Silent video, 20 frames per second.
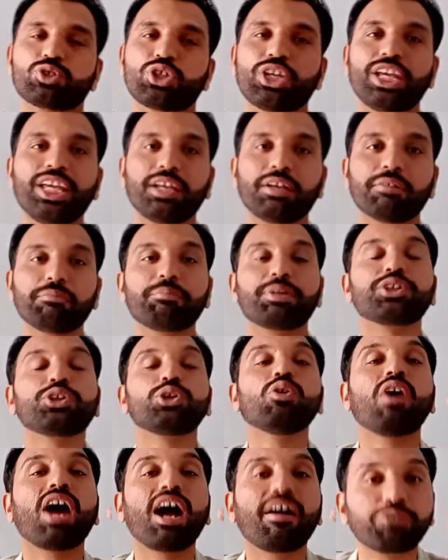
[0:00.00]
saying, but
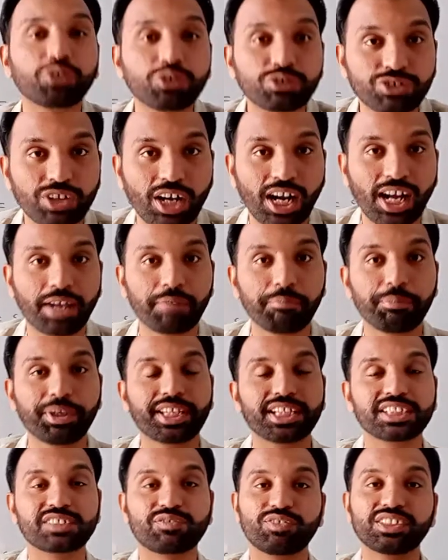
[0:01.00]
you have to try,
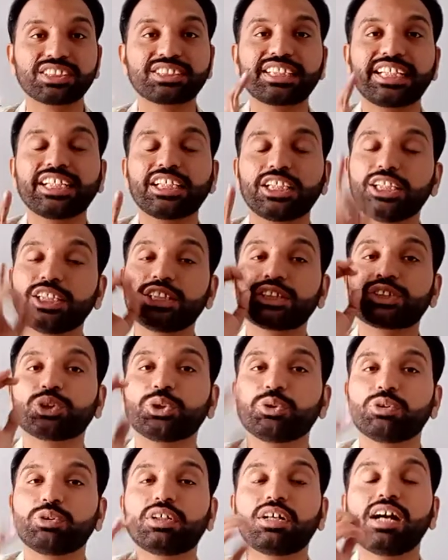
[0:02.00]
because first thing is
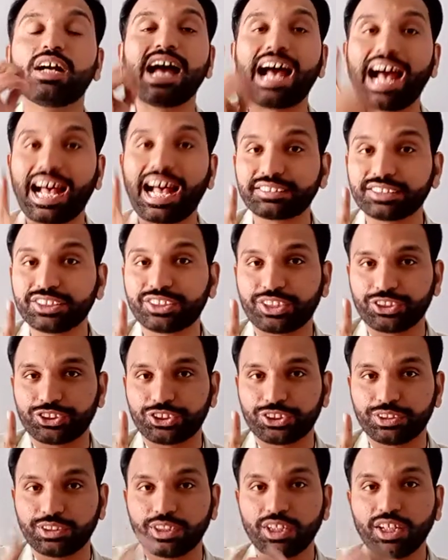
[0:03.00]
your
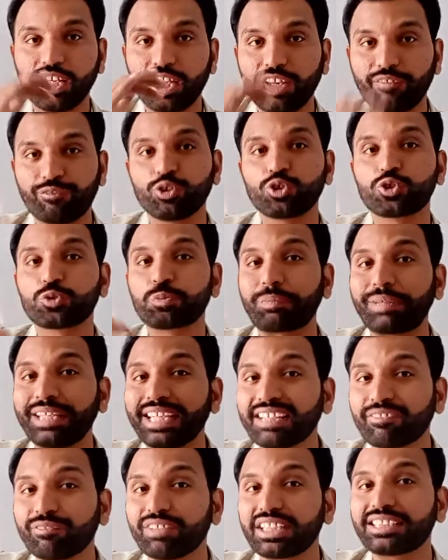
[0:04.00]
hesitation. If you
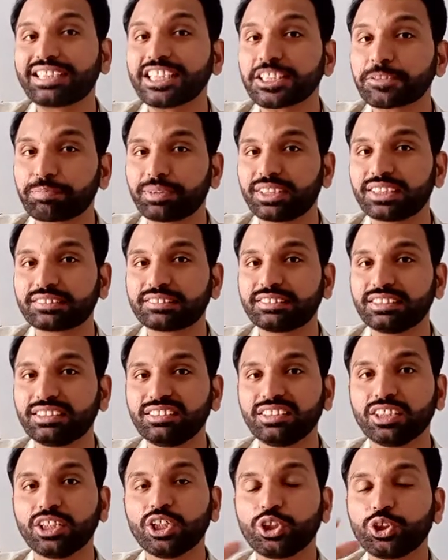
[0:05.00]
speak with this person,
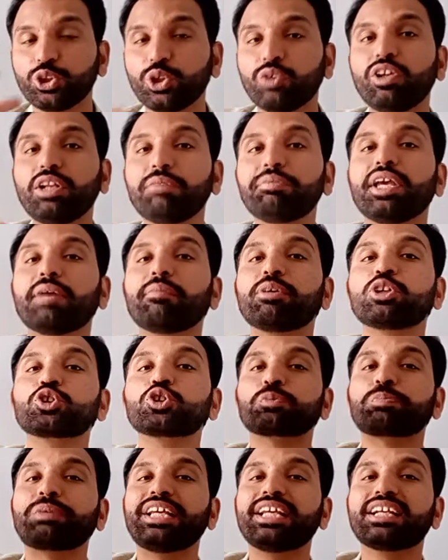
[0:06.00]
you will be able to
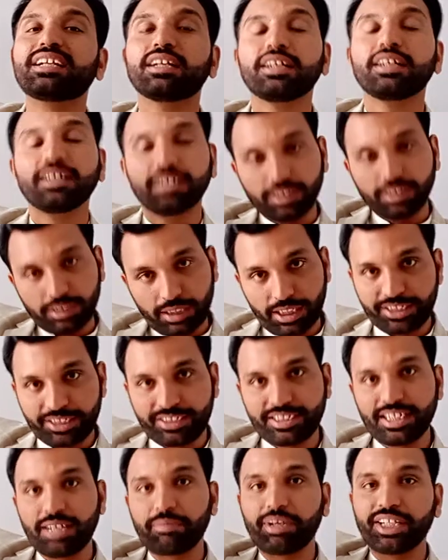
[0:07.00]
speak
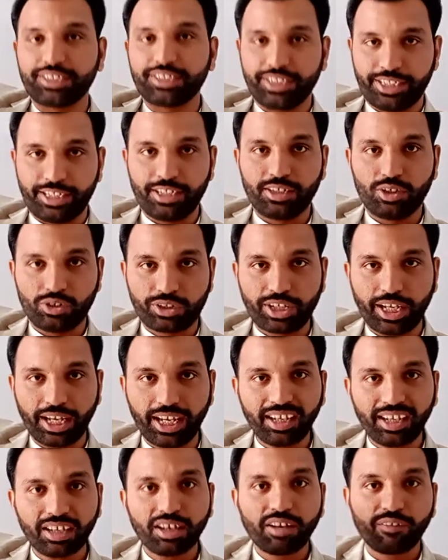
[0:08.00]
day by day.
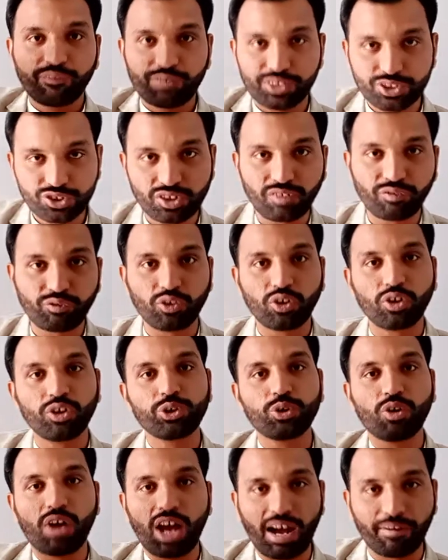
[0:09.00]
Okay? First of
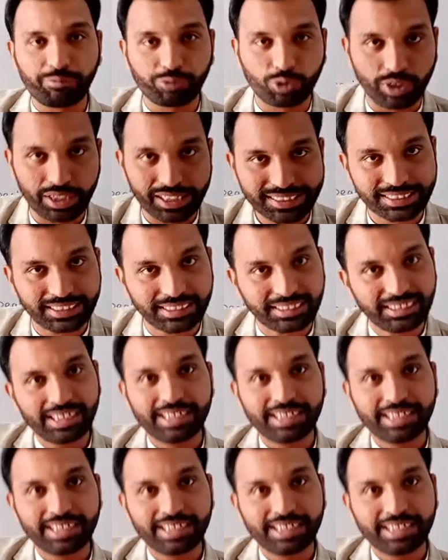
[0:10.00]
all, you have to listen,